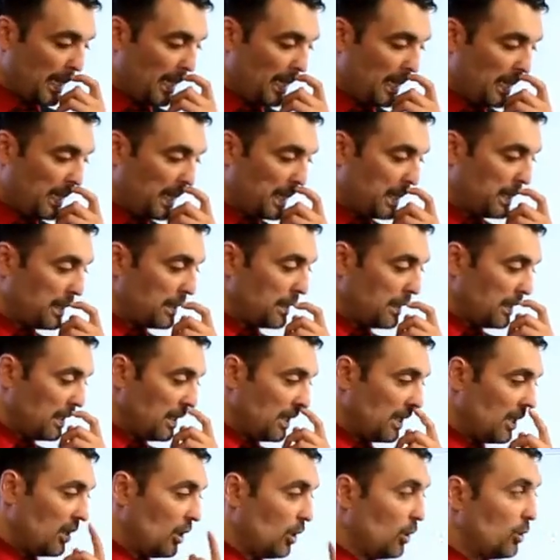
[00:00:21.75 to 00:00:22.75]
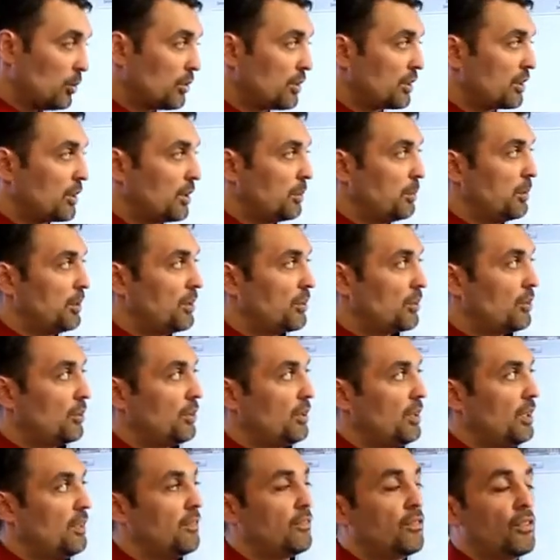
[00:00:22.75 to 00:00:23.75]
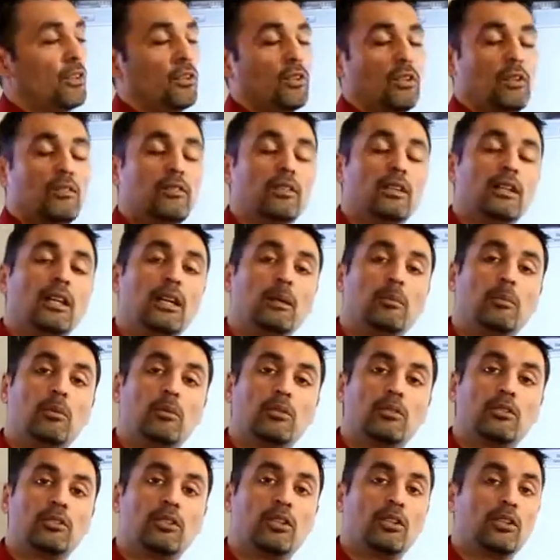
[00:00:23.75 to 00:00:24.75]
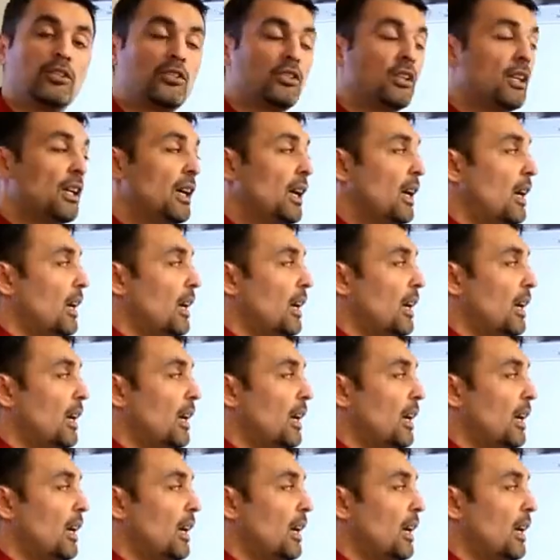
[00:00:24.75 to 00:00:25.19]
a host could be stood in front of an iBoardTouch,